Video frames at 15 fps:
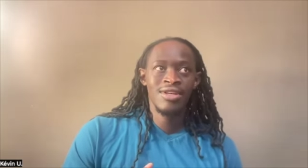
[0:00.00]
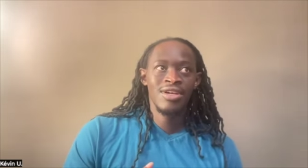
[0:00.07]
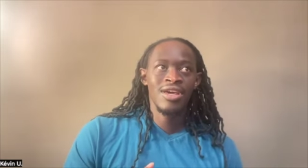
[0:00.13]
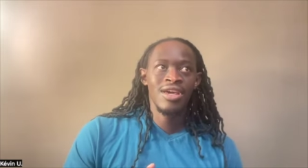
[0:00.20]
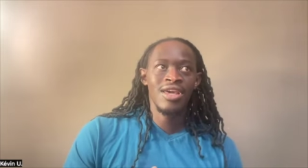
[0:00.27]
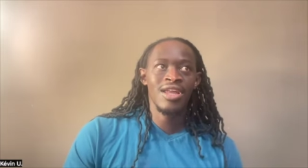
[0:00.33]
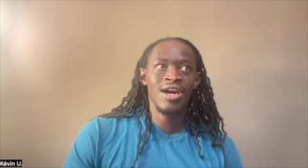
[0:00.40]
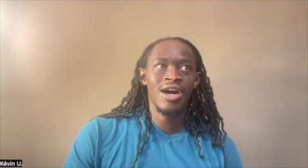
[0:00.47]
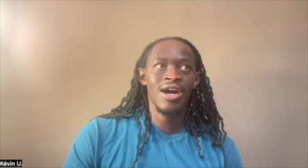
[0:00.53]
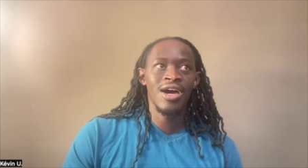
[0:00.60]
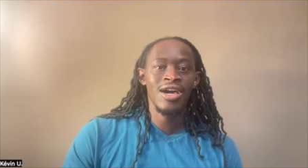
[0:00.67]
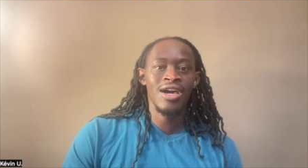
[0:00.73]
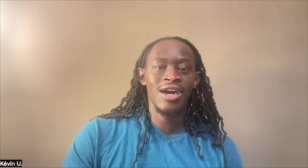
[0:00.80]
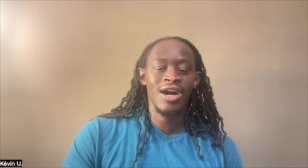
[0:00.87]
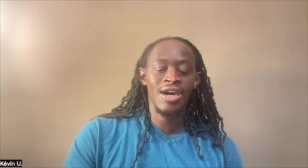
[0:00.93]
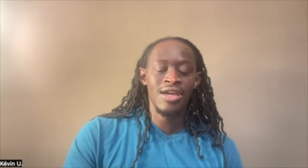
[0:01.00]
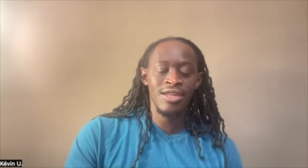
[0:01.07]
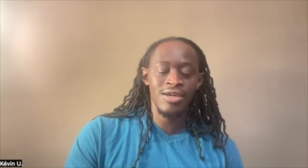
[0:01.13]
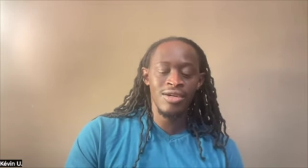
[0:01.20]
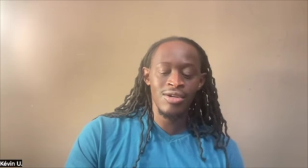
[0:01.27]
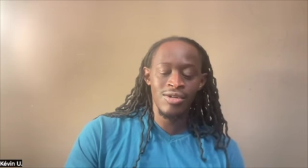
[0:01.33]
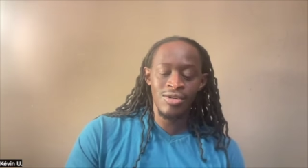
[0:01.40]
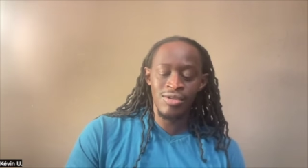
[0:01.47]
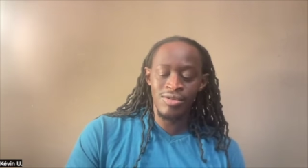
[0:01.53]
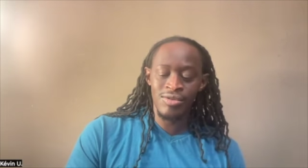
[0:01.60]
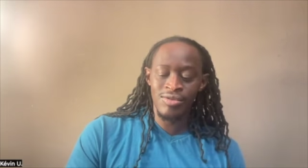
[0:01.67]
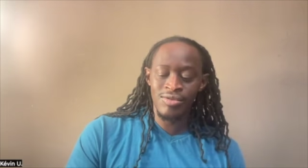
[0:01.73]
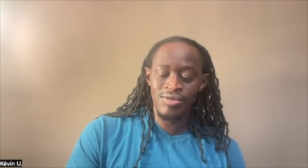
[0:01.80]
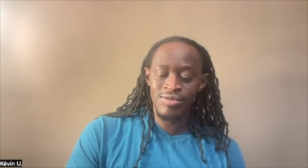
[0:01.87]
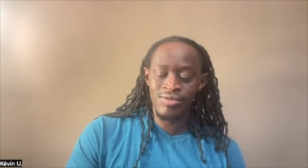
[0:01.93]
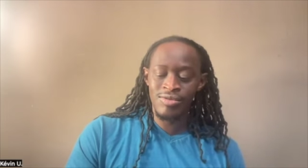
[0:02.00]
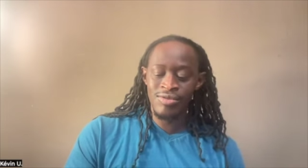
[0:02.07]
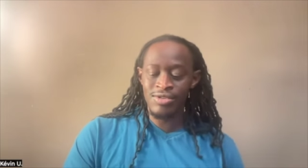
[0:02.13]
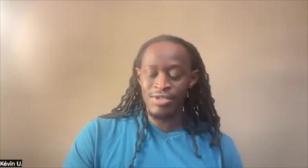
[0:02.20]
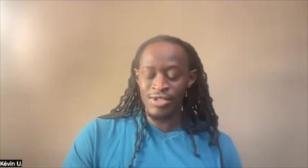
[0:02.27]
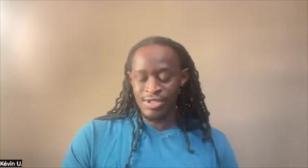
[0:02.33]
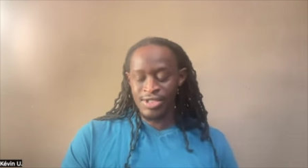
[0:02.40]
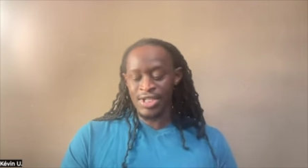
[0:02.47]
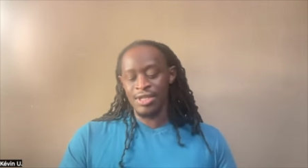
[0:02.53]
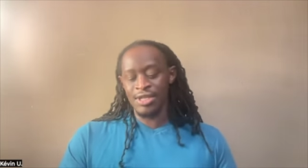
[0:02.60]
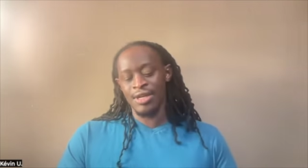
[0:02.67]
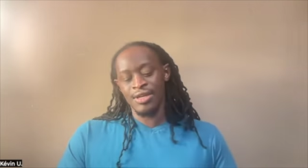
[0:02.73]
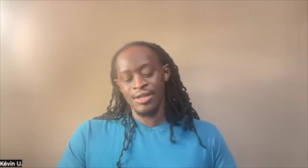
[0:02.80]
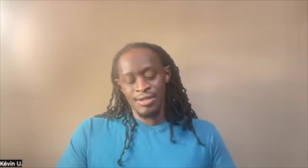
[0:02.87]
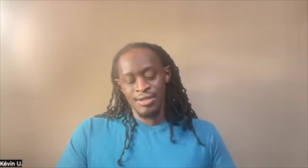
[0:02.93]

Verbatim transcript: And I I know they'll say like